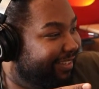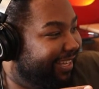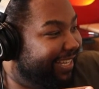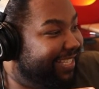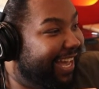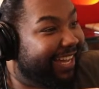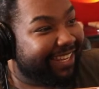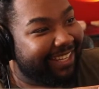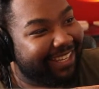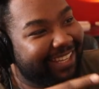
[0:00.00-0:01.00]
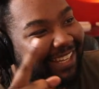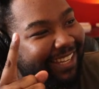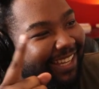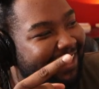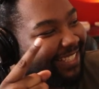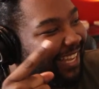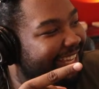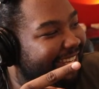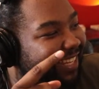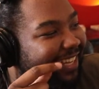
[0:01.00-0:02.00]
Exactly.
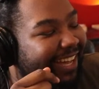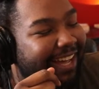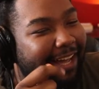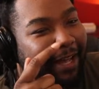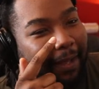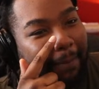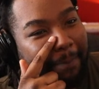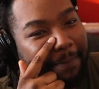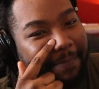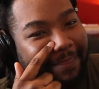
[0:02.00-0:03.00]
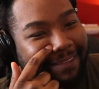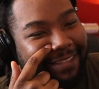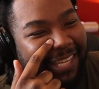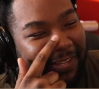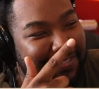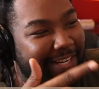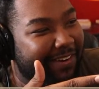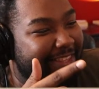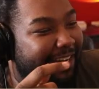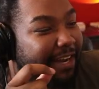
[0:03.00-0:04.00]
Kiko said it
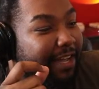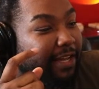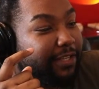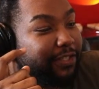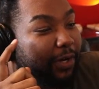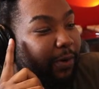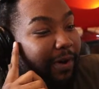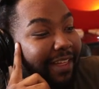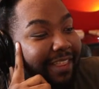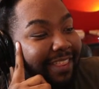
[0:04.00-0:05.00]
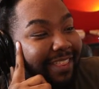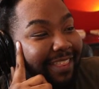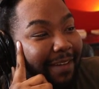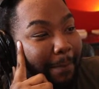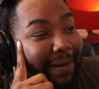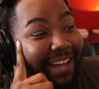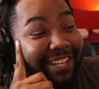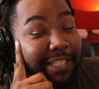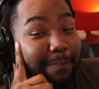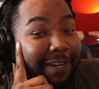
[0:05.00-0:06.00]
right there. So my
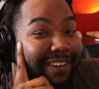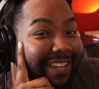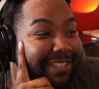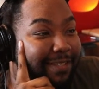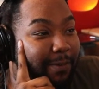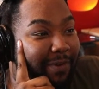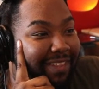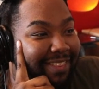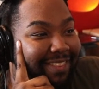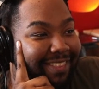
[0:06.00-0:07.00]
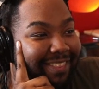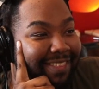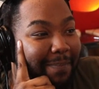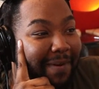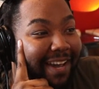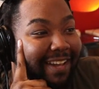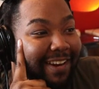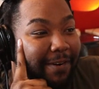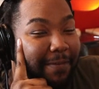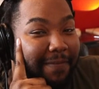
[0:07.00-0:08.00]
experience with the My
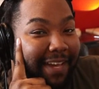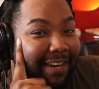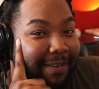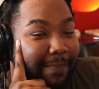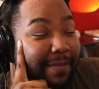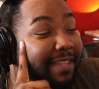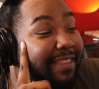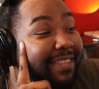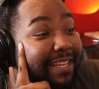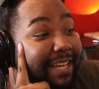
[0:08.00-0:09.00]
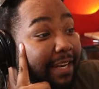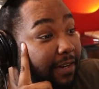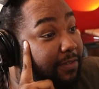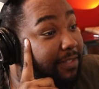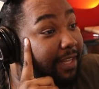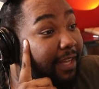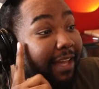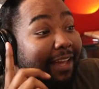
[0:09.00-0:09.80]
Hero fandom, and here's the thing,